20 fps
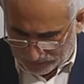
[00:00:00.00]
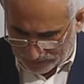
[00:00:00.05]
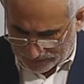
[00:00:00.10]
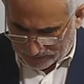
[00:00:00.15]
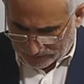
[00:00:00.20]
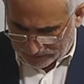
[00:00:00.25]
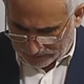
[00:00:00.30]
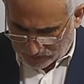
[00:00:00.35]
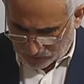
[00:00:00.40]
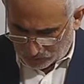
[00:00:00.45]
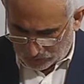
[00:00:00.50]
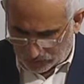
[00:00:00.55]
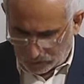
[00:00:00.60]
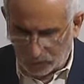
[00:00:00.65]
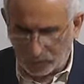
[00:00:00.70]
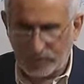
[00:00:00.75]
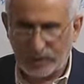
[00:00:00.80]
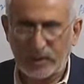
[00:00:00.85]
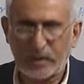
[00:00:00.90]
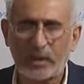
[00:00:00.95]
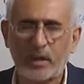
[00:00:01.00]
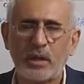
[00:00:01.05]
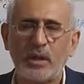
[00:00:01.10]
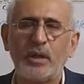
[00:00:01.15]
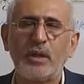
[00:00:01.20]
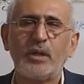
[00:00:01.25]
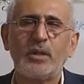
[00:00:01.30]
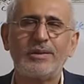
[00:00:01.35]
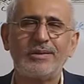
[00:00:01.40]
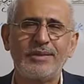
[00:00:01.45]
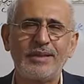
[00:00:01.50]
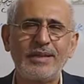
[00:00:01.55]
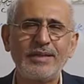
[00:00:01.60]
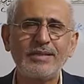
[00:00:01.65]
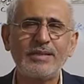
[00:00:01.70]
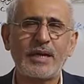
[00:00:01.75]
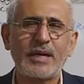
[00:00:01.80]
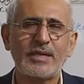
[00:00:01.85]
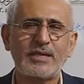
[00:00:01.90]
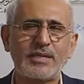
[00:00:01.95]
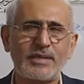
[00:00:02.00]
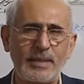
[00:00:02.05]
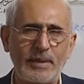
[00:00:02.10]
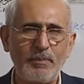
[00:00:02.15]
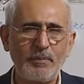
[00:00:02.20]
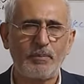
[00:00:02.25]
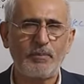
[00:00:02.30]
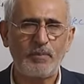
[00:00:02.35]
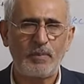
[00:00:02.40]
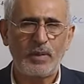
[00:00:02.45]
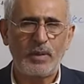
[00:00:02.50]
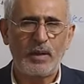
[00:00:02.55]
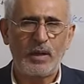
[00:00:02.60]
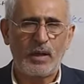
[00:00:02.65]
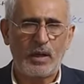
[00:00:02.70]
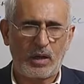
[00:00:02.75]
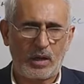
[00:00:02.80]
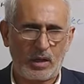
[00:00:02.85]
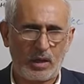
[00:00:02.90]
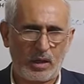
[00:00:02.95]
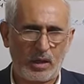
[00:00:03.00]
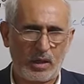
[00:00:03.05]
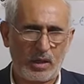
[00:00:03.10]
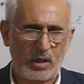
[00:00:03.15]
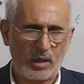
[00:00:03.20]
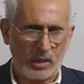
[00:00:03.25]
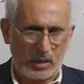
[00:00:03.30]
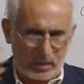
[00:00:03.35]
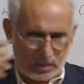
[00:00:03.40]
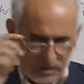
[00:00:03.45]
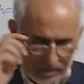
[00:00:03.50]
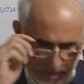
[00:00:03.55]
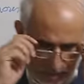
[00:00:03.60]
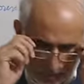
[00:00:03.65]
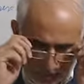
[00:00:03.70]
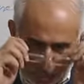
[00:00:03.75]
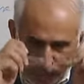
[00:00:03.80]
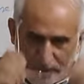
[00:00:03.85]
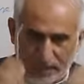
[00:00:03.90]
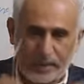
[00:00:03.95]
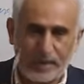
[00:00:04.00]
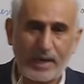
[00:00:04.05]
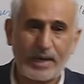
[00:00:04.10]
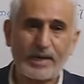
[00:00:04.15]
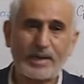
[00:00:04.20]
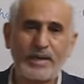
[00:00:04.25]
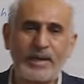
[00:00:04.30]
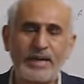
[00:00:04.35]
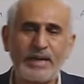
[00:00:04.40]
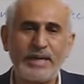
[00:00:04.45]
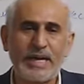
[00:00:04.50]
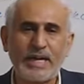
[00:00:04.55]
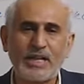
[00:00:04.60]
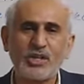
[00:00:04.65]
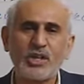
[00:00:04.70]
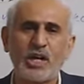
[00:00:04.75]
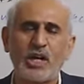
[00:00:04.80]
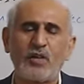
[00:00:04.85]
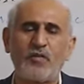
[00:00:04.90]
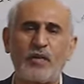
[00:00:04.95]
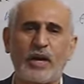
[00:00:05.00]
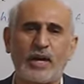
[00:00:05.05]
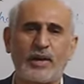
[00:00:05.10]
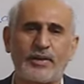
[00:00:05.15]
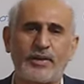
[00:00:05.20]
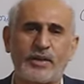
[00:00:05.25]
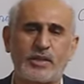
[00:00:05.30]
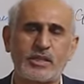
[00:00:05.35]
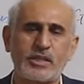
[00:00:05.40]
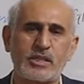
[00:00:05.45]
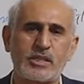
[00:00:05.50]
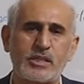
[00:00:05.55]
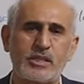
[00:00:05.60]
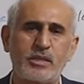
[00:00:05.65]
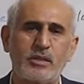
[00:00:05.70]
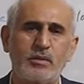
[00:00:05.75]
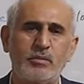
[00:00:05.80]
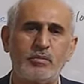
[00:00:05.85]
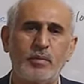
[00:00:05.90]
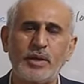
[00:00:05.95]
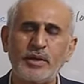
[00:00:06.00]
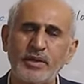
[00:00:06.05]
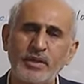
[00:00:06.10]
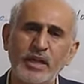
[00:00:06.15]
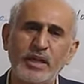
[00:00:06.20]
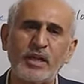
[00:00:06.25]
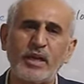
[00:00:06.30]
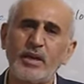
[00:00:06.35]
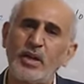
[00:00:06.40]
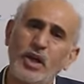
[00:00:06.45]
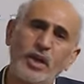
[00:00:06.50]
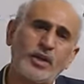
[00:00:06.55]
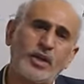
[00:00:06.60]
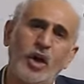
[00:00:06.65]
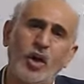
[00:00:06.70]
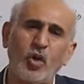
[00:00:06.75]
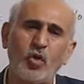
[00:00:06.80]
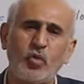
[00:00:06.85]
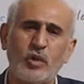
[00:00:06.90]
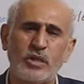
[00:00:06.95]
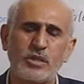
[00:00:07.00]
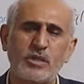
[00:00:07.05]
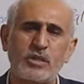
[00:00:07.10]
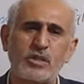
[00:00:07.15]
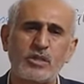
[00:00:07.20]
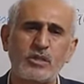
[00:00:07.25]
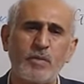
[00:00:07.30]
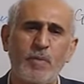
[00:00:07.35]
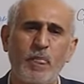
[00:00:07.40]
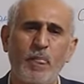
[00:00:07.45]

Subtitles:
temperature is going to be. These some some there are natural factors, but they are not always.